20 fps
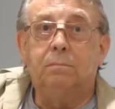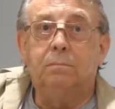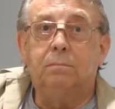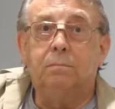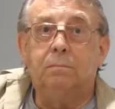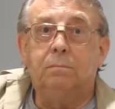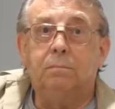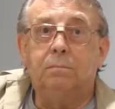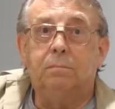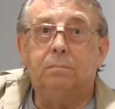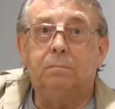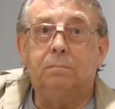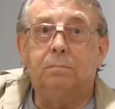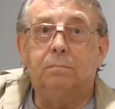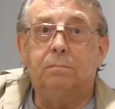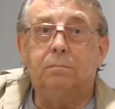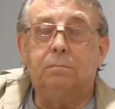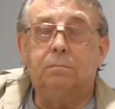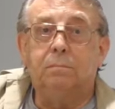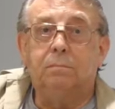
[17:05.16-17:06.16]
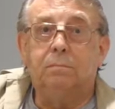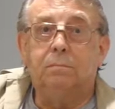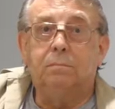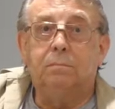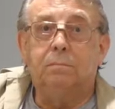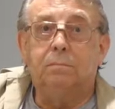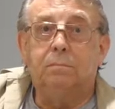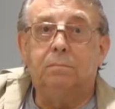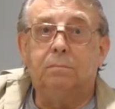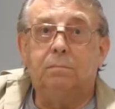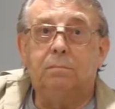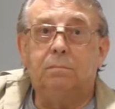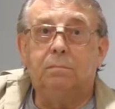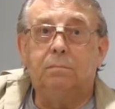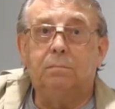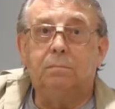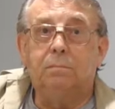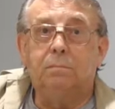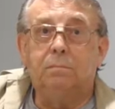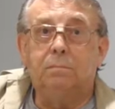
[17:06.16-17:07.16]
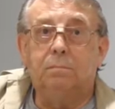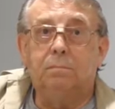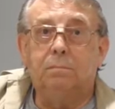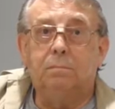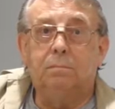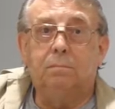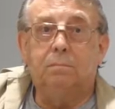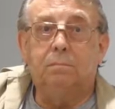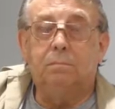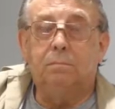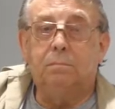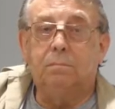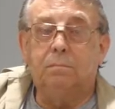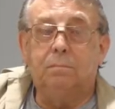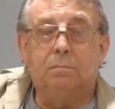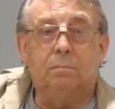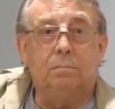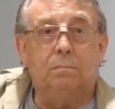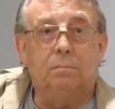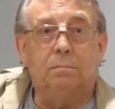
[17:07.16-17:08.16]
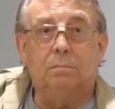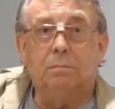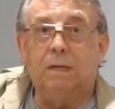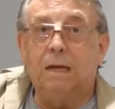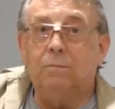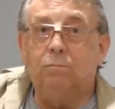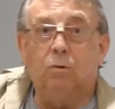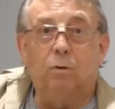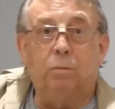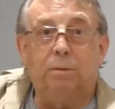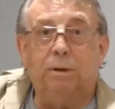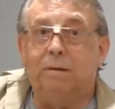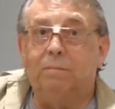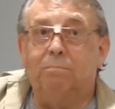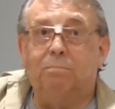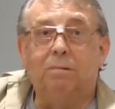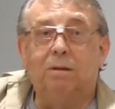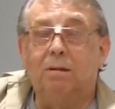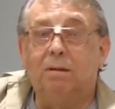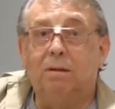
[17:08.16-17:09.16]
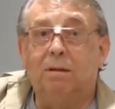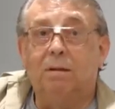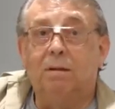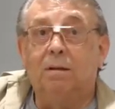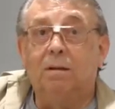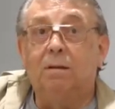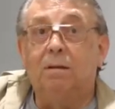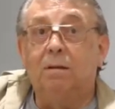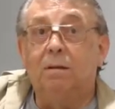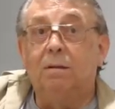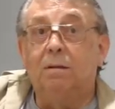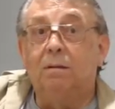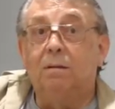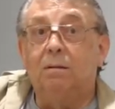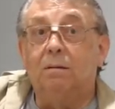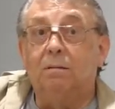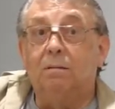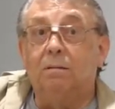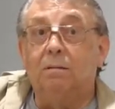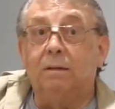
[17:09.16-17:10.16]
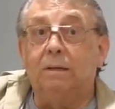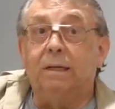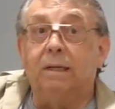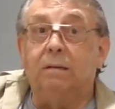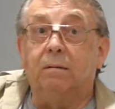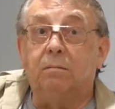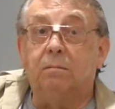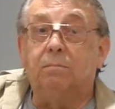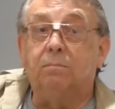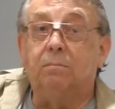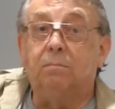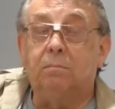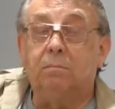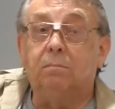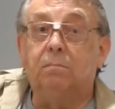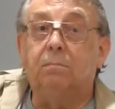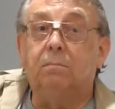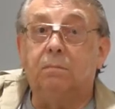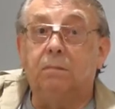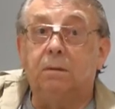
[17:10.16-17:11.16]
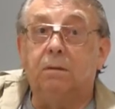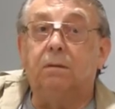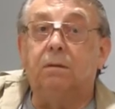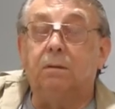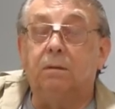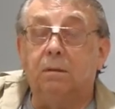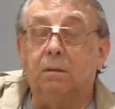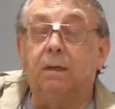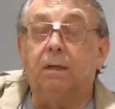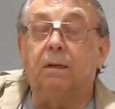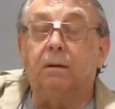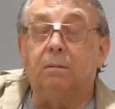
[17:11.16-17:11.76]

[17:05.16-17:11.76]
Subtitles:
very new to employment or management, or this could be a whole huge new set of skills.